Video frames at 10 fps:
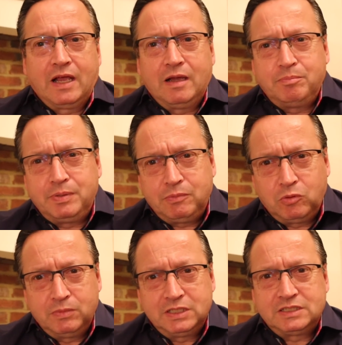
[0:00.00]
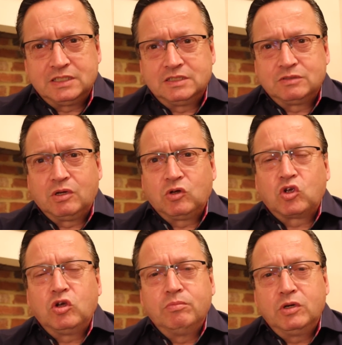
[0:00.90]
and people miss this as well,
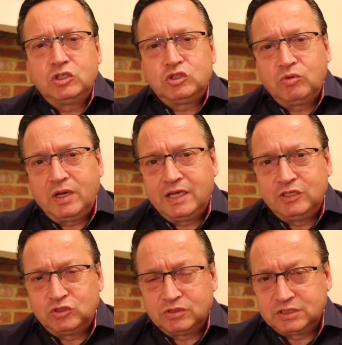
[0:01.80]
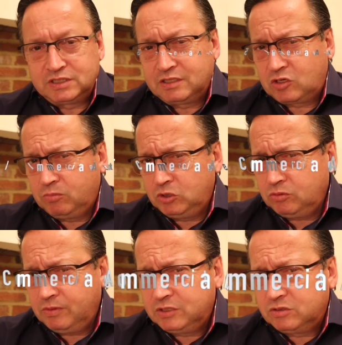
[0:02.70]
commercial agents. The
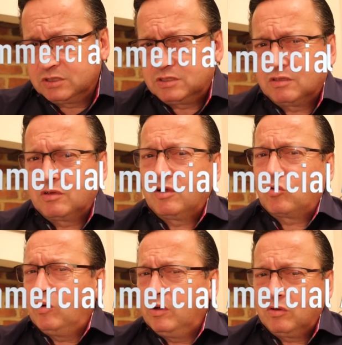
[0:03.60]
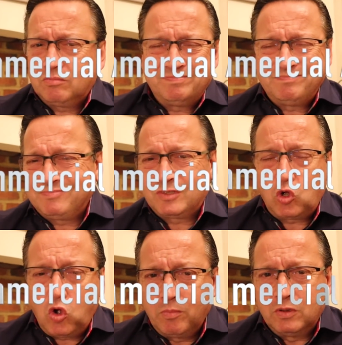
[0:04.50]
commercial agents are quite
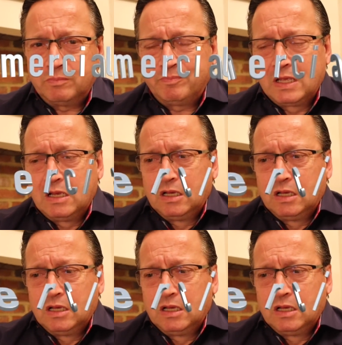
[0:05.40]
common.